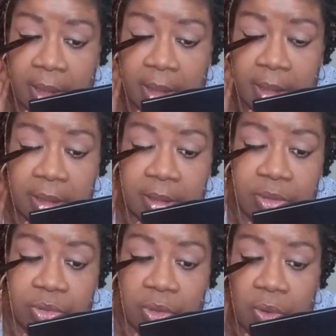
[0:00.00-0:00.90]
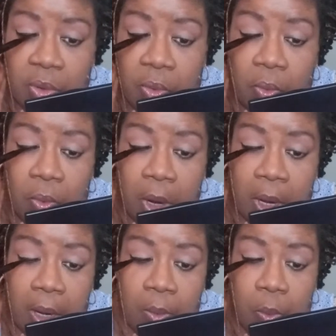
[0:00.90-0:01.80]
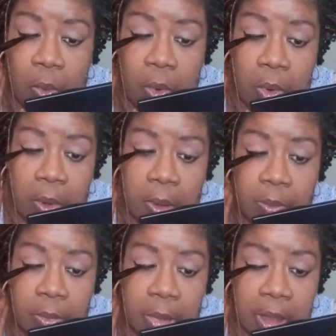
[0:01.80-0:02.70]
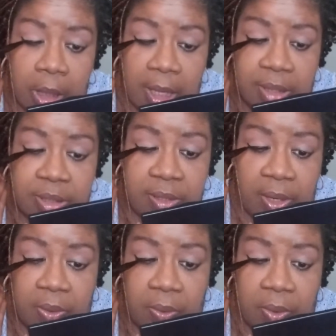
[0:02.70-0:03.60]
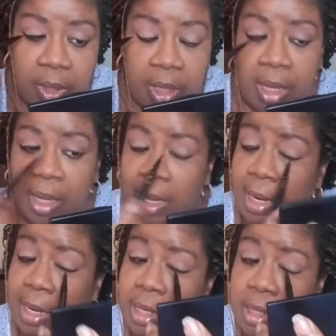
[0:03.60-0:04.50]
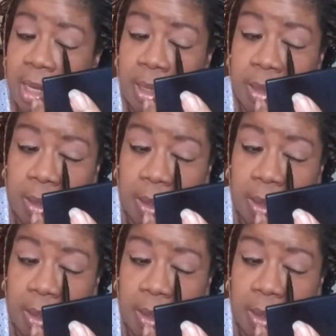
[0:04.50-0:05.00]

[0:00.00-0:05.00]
They're just so uh, warm and subtle. I like that.